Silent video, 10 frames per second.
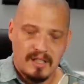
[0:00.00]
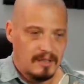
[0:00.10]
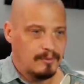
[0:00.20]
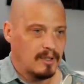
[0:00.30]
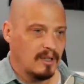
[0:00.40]

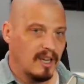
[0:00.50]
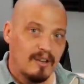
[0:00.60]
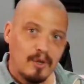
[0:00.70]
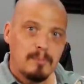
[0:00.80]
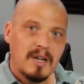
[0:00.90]
If
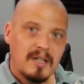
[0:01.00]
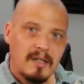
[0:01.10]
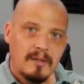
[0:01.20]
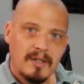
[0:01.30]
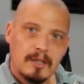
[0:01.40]

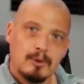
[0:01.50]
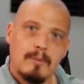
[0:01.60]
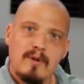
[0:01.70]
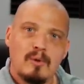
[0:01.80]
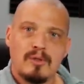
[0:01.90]
everybody that
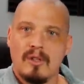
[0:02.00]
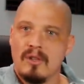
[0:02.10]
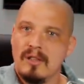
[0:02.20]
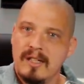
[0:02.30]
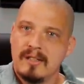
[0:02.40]
contributes to
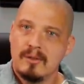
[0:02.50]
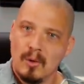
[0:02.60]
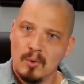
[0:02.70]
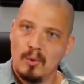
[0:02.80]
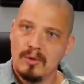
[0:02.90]
the Linux
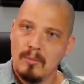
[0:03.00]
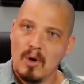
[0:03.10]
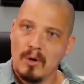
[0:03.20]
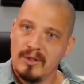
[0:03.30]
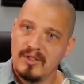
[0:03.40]
kernel
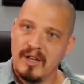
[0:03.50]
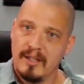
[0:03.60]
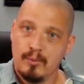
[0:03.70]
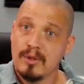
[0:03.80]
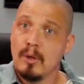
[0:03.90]
tomorrow
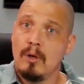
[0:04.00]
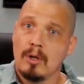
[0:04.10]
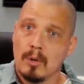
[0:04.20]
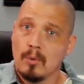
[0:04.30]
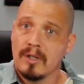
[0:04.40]
decided we're no
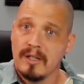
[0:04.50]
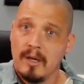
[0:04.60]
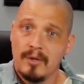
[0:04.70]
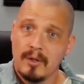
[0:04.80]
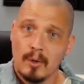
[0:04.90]
longer working
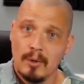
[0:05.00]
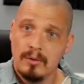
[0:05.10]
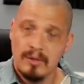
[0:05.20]
on the kernel,